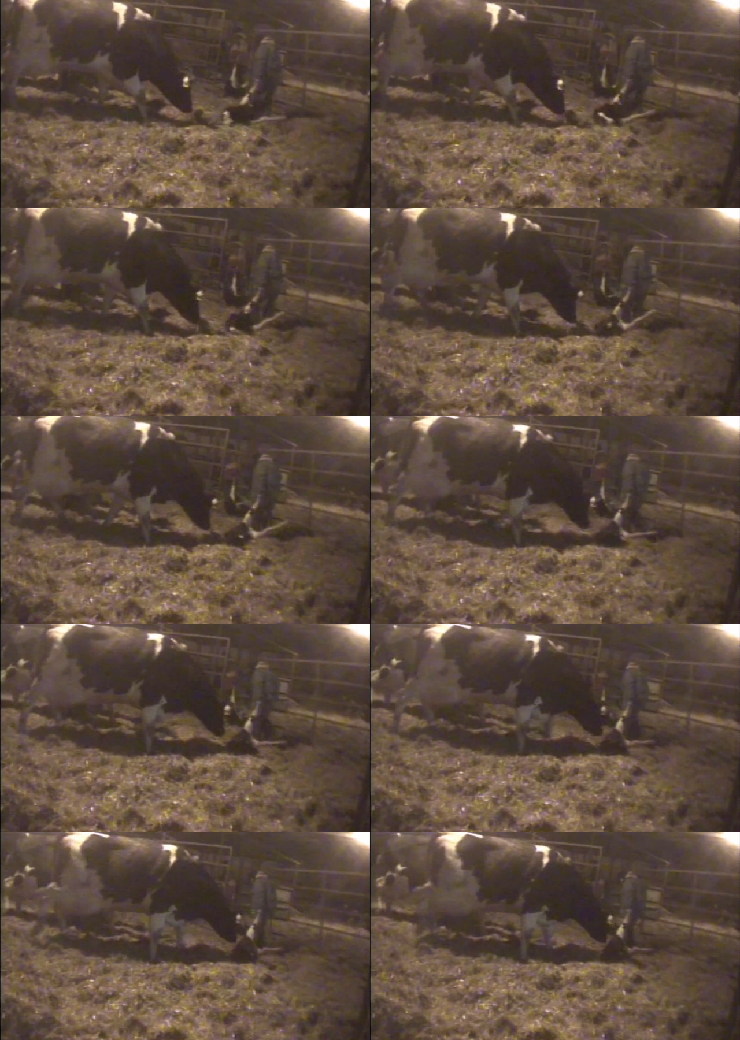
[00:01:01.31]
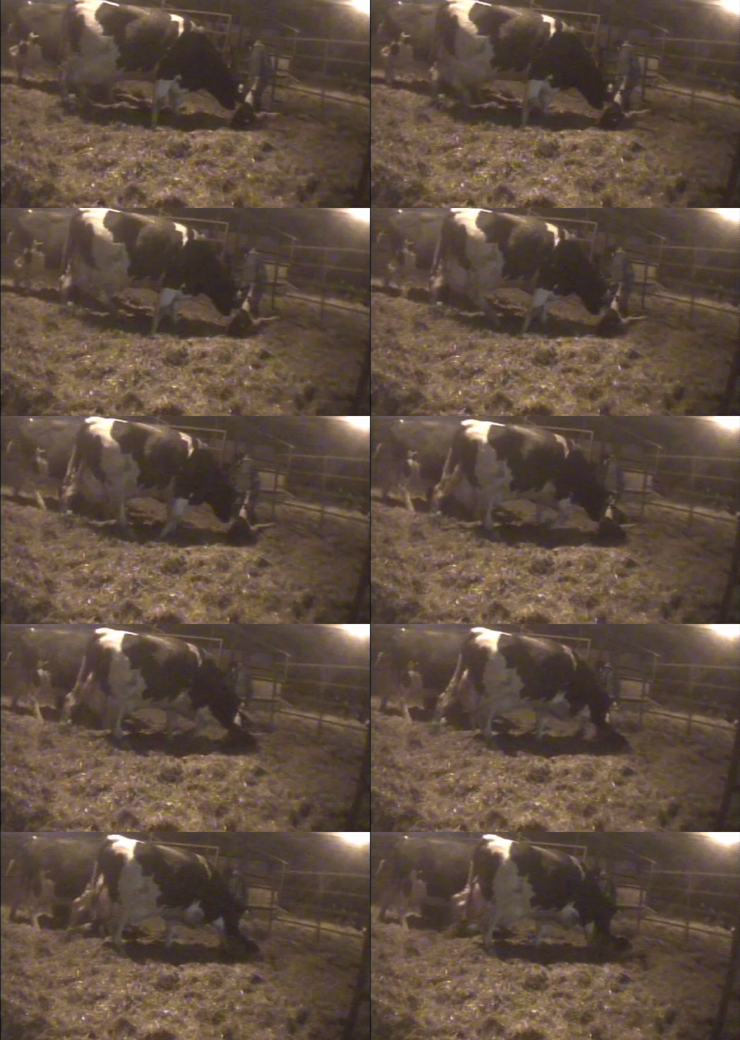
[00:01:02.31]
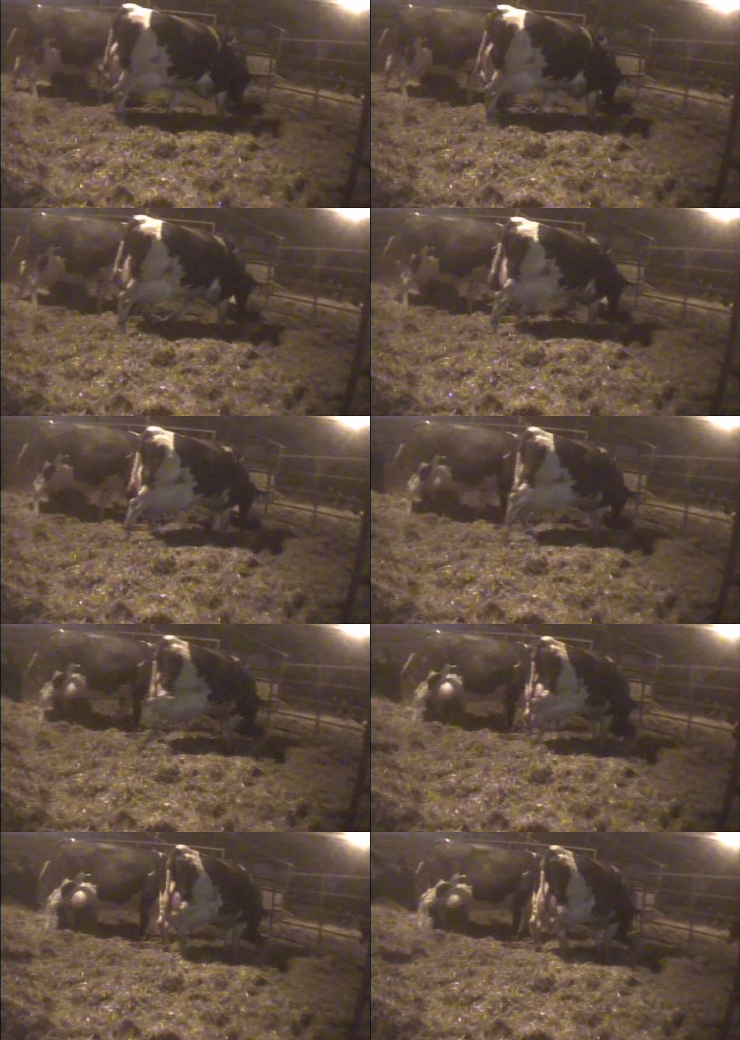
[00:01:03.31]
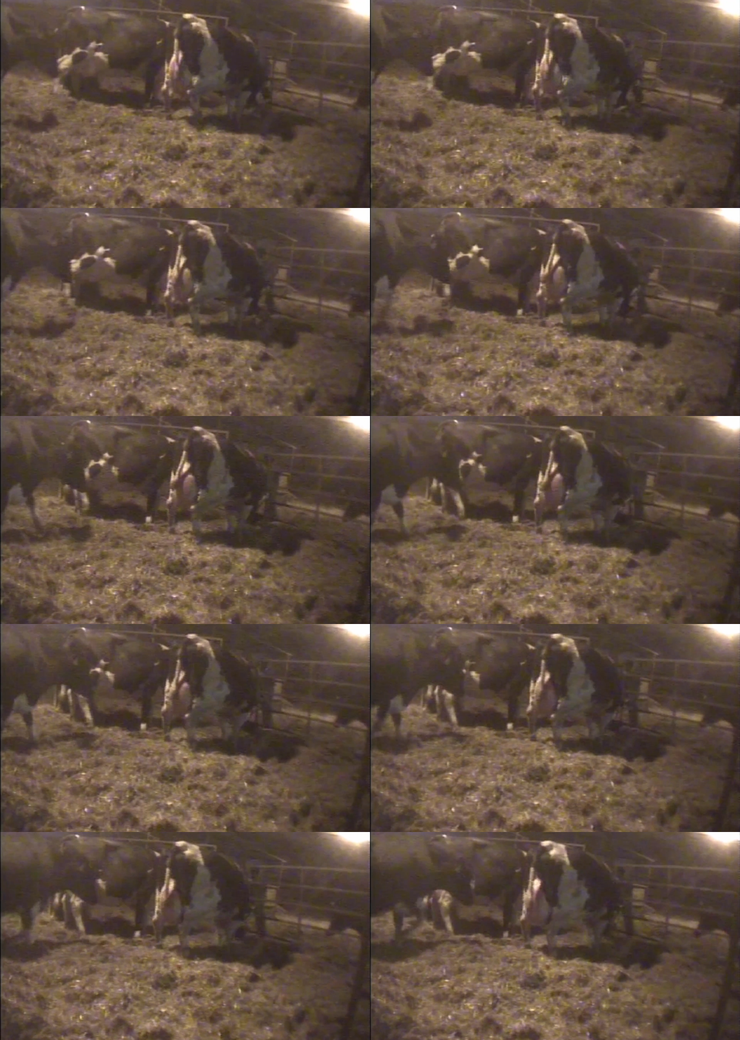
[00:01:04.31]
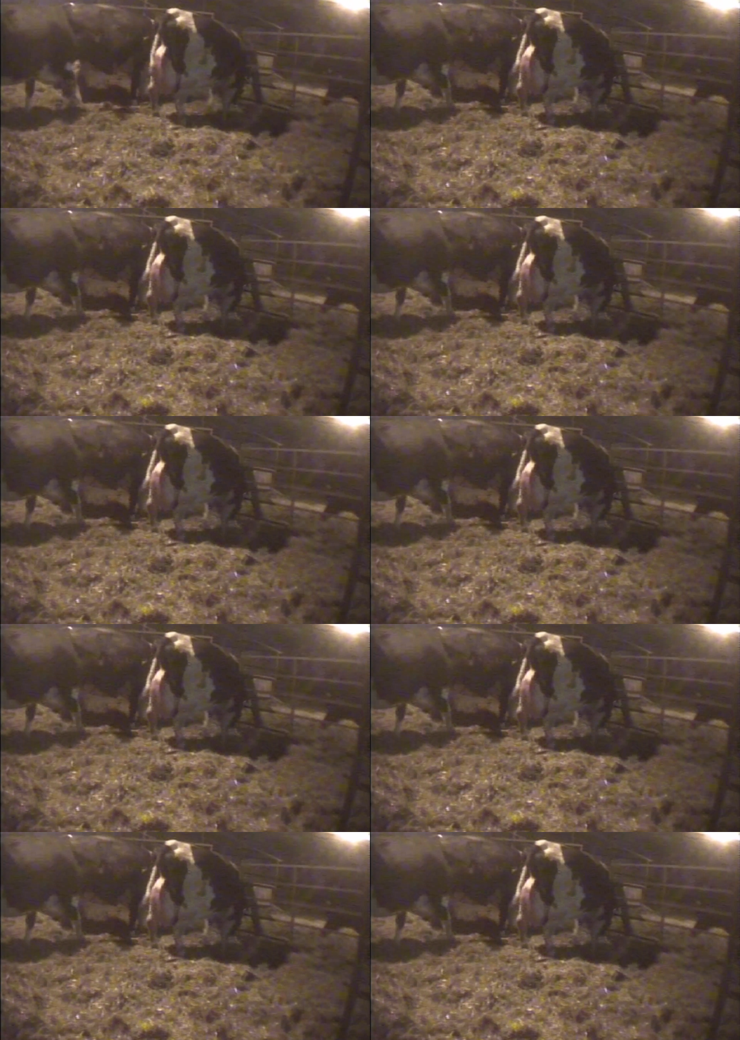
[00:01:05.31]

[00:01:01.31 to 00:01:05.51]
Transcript: (no speaker visible)